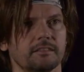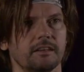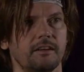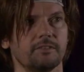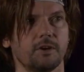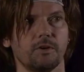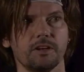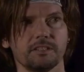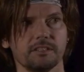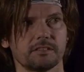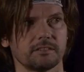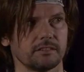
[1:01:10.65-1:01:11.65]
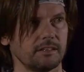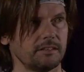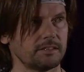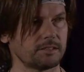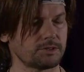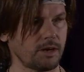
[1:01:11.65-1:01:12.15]
Of course,
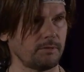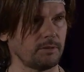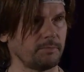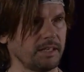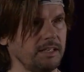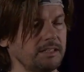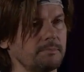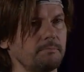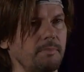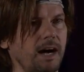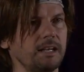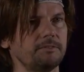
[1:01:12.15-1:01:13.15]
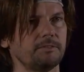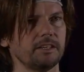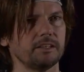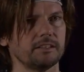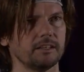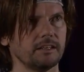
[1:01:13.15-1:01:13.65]
there's trouble, but he's mindfully,